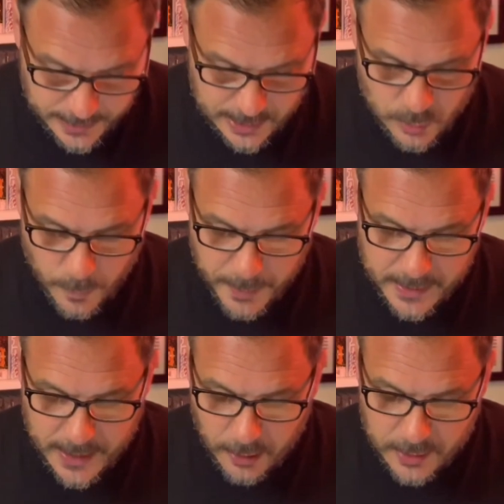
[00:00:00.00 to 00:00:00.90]
This would be
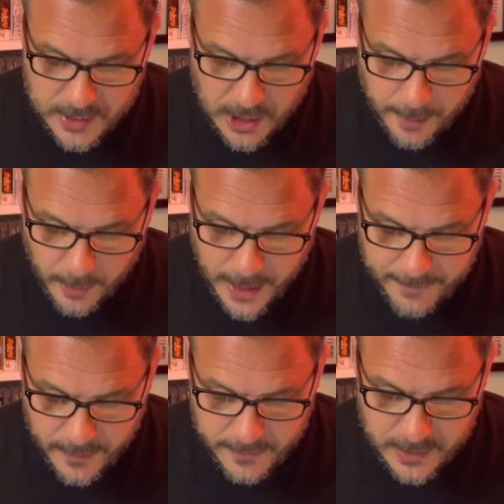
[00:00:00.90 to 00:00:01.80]
the only time I
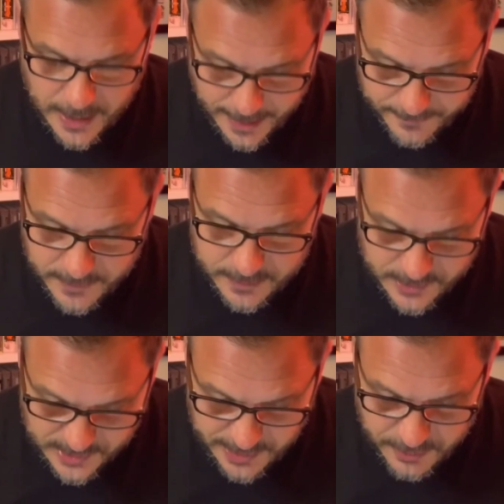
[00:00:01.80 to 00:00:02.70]
ever have
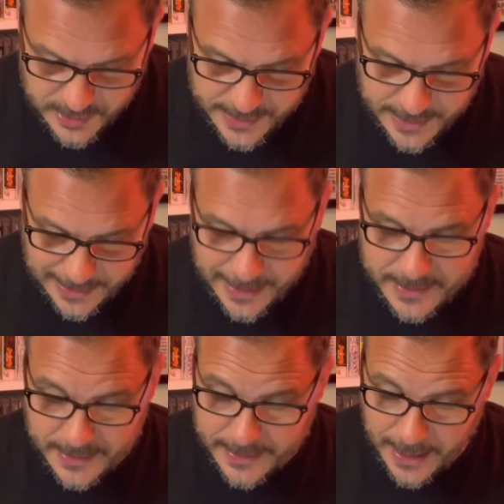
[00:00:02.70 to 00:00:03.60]
seriously
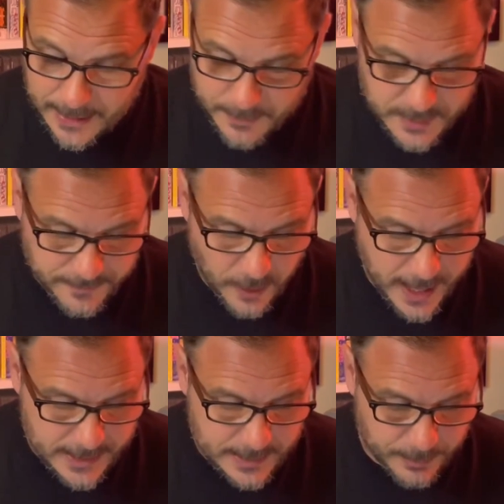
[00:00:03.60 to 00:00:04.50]
collected games for
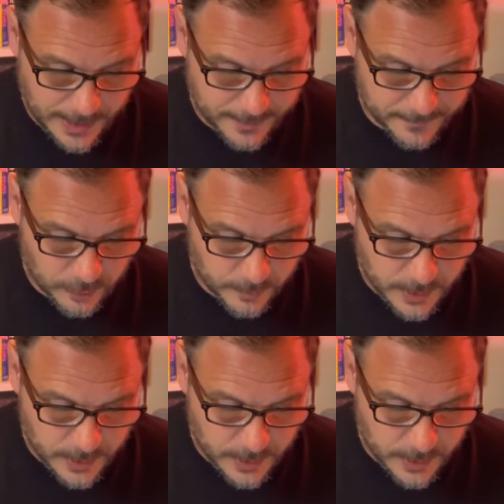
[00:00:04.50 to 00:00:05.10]
any platform.